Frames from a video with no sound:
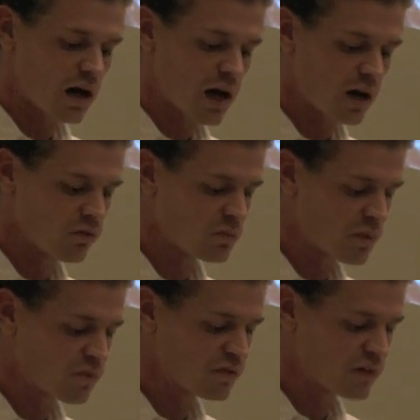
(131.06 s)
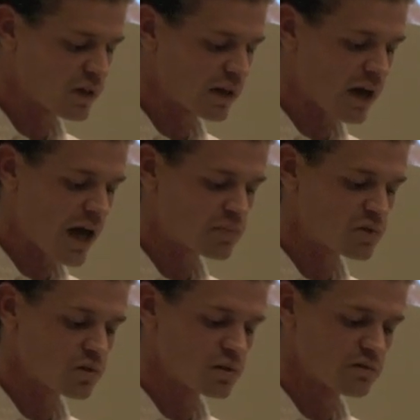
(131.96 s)
I remember feeling
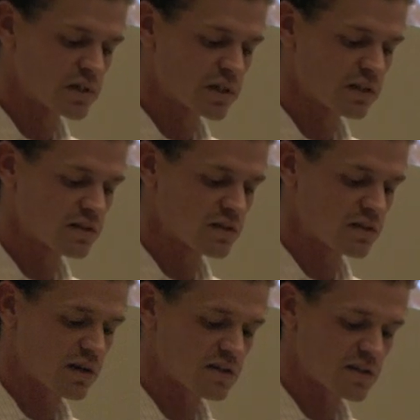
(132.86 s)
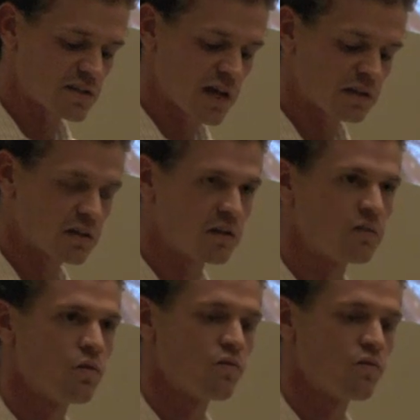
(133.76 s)
absolutely ridiculous as I sat there